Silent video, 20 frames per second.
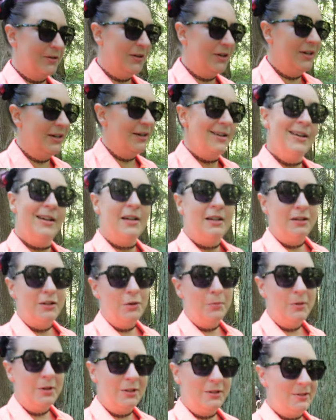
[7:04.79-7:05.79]
a
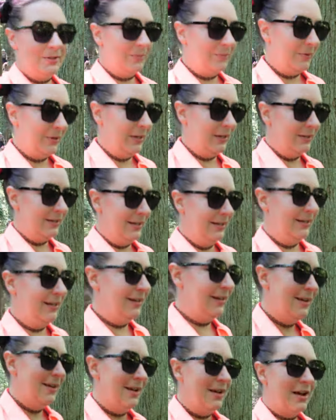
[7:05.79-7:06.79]
little burnt, but
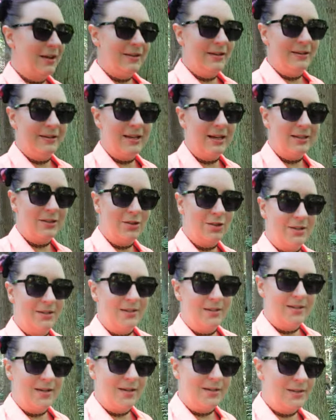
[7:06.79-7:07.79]
I think that's just
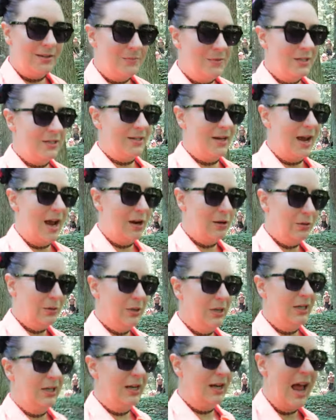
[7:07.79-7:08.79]
a testament to how
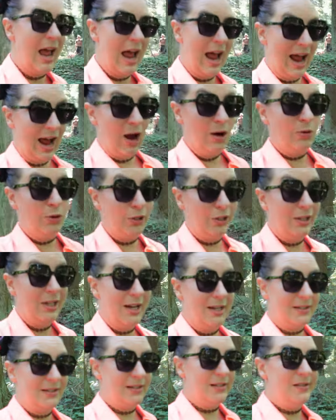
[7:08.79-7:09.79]
good
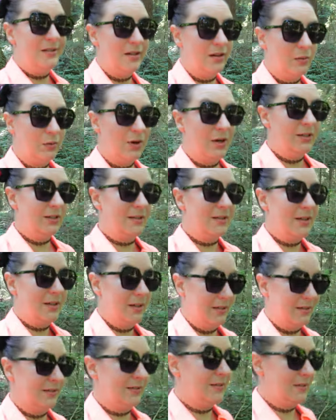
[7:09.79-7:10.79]
that seasoning was,
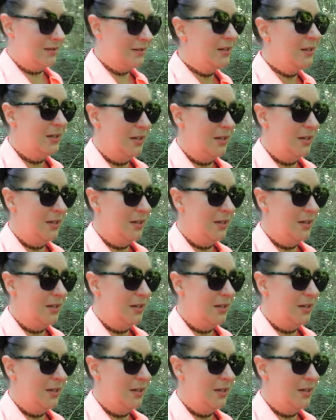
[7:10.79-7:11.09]
because